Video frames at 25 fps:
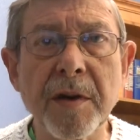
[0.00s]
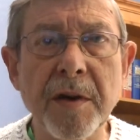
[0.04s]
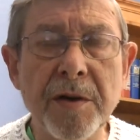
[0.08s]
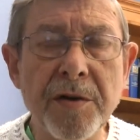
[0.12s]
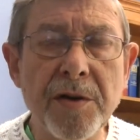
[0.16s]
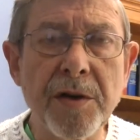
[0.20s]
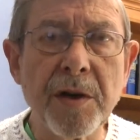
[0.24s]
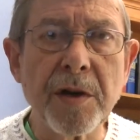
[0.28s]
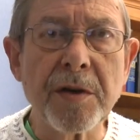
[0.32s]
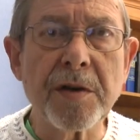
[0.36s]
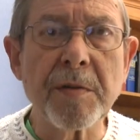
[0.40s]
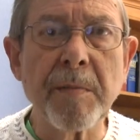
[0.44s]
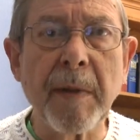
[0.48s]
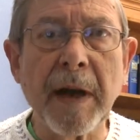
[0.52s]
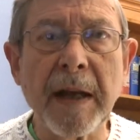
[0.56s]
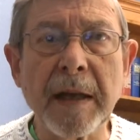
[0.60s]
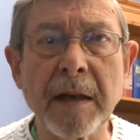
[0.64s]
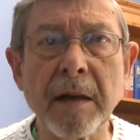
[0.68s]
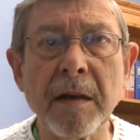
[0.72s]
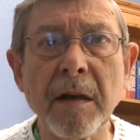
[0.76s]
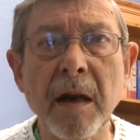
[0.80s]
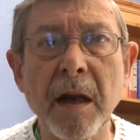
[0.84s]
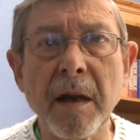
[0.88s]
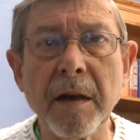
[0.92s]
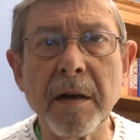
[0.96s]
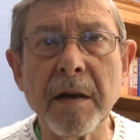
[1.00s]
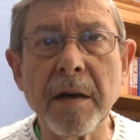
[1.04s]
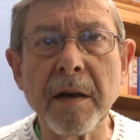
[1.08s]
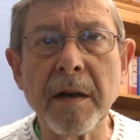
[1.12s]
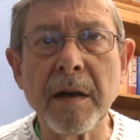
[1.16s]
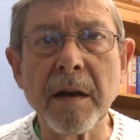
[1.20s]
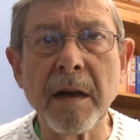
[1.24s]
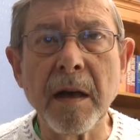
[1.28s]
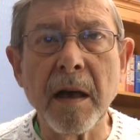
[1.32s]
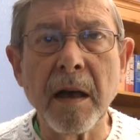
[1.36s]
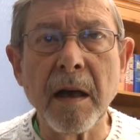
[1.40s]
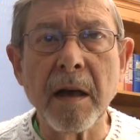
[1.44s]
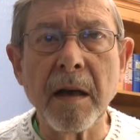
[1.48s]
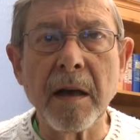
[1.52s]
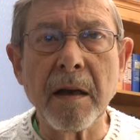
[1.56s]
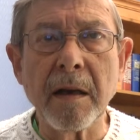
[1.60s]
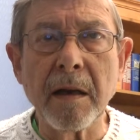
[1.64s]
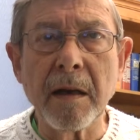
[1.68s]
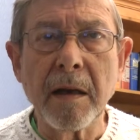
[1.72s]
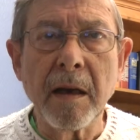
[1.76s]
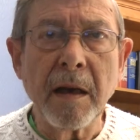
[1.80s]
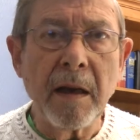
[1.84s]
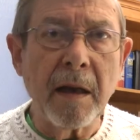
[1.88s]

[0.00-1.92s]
a churchman, and